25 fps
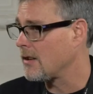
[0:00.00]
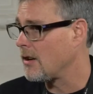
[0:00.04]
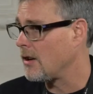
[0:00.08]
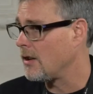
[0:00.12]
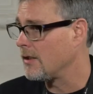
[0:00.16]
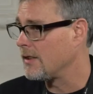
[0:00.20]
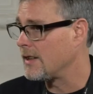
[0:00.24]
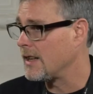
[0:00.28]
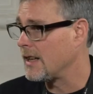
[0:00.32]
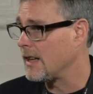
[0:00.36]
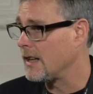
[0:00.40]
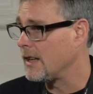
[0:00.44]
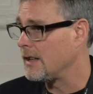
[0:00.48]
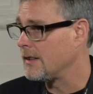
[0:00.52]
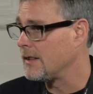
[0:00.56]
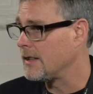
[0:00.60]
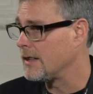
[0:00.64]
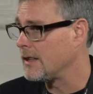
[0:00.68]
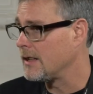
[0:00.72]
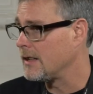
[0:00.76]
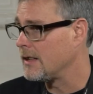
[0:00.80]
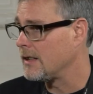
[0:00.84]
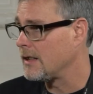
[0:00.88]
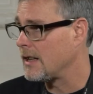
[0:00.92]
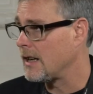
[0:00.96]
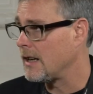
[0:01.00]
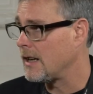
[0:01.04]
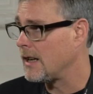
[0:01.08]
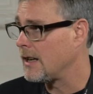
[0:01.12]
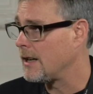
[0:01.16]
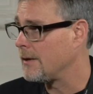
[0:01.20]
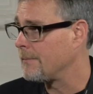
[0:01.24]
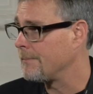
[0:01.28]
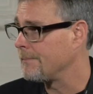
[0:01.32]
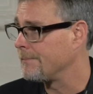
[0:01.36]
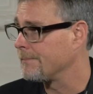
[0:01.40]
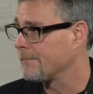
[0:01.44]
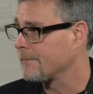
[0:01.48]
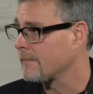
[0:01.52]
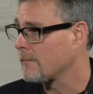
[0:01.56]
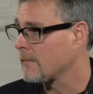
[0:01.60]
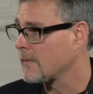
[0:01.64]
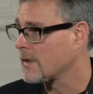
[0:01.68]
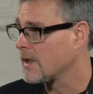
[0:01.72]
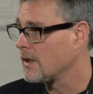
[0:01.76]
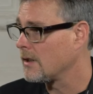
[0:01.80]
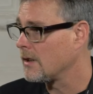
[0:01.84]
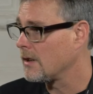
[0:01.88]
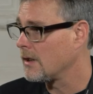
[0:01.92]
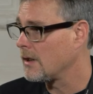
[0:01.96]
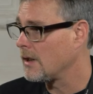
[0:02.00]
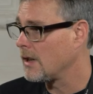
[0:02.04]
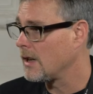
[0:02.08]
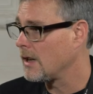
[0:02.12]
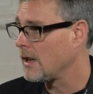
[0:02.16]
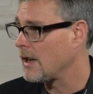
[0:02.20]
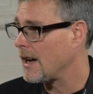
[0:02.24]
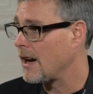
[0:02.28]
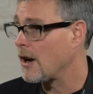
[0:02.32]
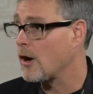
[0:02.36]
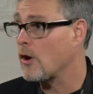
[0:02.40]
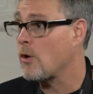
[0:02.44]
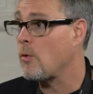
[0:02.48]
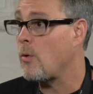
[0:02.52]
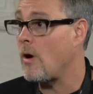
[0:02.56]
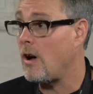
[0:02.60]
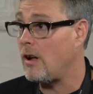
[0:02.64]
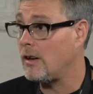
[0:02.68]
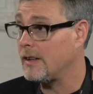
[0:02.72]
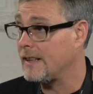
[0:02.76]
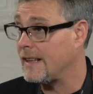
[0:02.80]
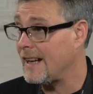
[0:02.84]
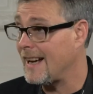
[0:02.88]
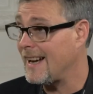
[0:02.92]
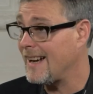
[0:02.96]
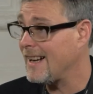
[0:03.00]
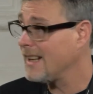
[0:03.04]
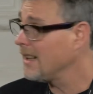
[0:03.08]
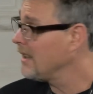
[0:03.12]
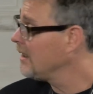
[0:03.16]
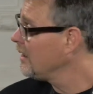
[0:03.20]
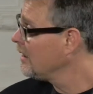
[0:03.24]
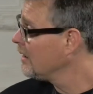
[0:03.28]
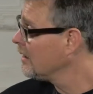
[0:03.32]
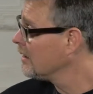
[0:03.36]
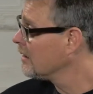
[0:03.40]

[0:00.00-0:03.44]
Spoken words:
called the Air Quality Egg.